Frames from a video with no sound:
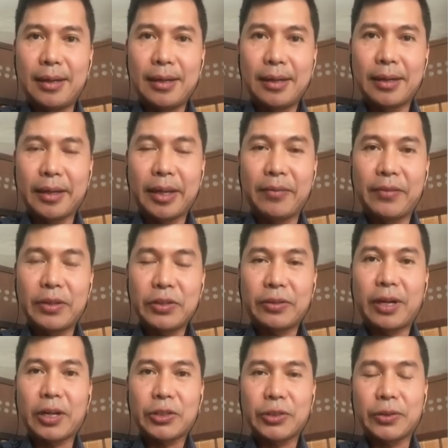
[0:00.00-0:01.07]
gave
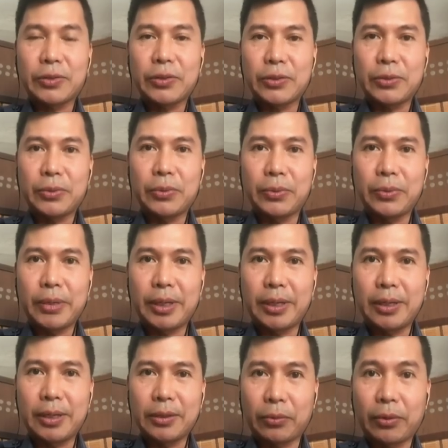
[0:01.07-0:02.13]
instructions
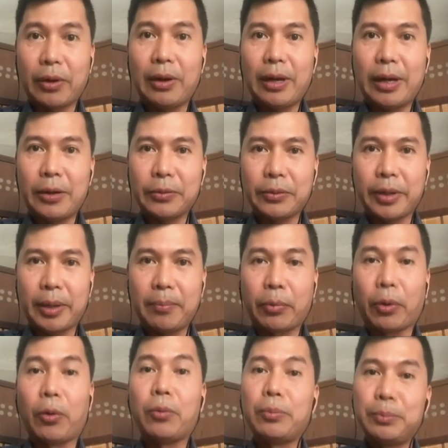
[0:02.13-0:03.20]
to roll out a
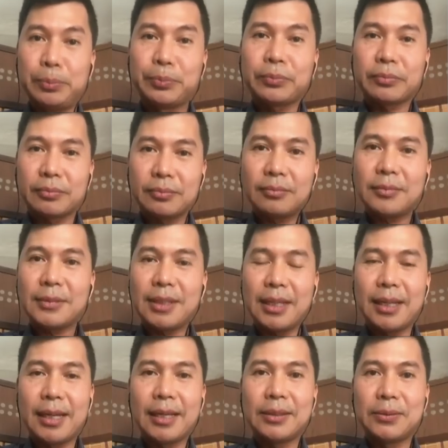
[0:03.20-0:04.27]
probe
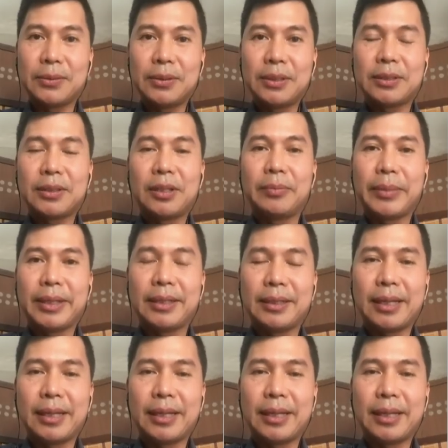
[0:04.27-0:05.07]
to determine